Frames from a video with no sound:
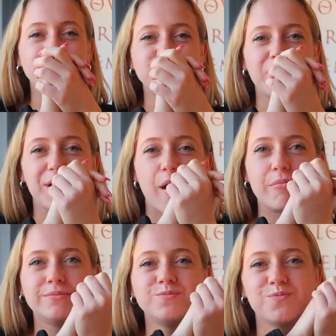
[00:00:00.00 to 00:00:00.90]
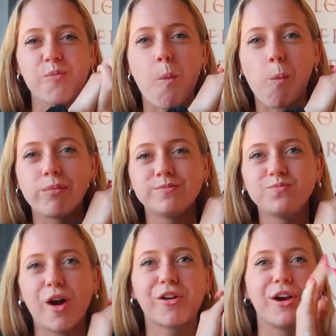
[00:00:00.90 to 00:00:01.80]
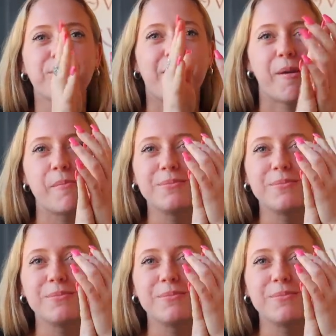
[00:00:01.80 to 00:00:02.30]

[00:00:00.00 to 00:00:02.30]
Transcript: It was a whole story, but it's a good one,